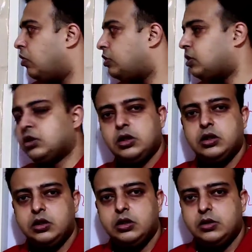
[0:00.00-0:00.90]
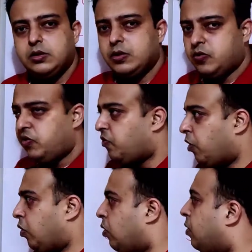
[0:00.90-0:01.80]
what we
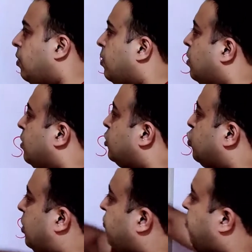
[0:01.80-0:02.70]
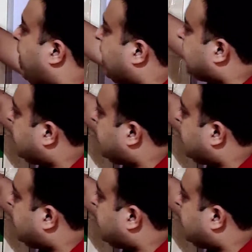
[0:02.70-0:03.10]
follow. So if black